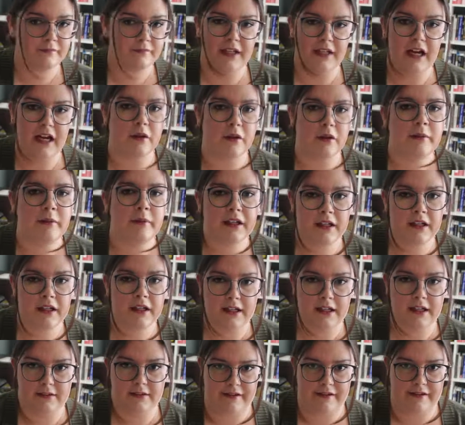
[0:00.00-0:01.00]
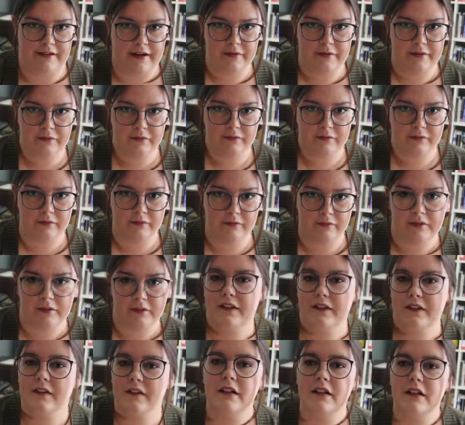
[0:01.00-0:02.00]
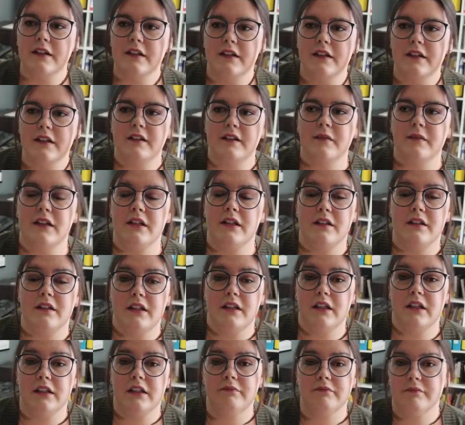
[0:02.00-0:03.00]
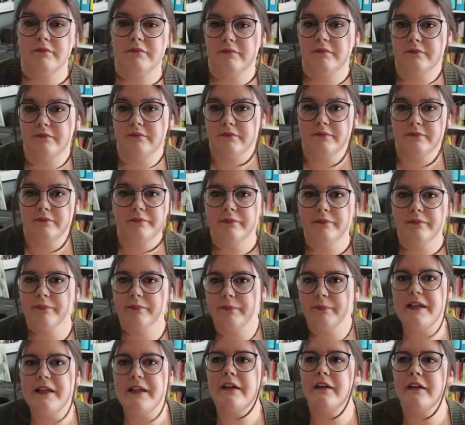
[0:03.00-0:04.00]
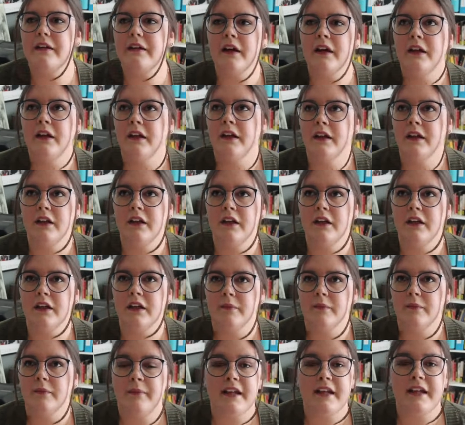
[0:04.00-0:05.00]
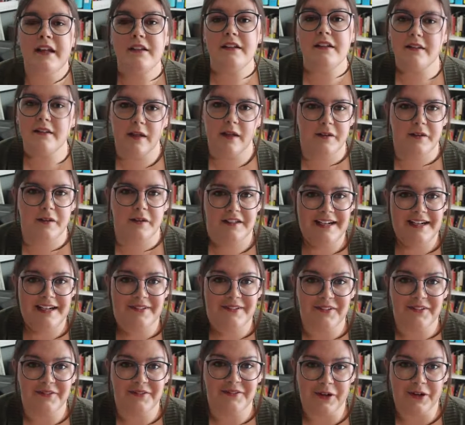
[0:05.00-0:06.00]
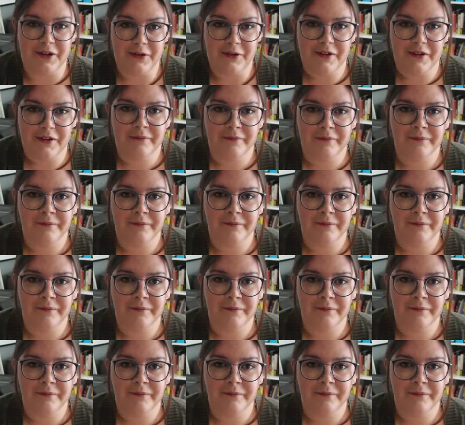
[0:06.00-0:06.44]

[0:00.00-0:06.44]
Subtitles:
How am I going to get to that? That's going to take something that's going to be many steps down the road.